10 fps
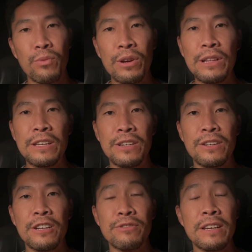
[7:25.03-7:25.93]
really
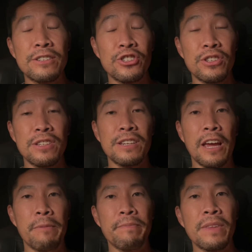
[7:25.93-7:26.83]
good in transition this
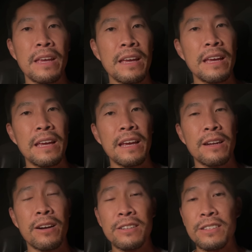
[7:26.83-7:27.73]
game. And
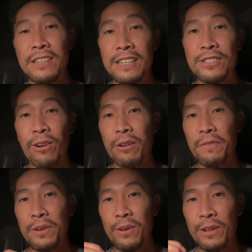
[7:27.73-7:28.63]
honestly, it's starting to
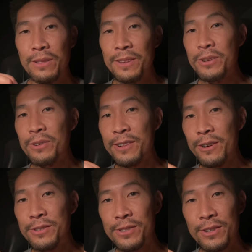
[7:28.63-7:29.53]
feel a little
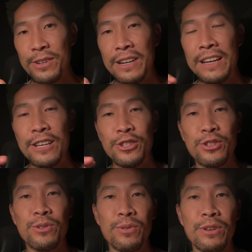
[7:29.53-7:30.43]
closer
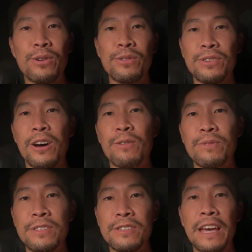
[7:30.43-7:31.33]
to the old tall
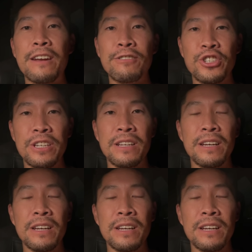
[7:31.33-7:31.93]
one's energy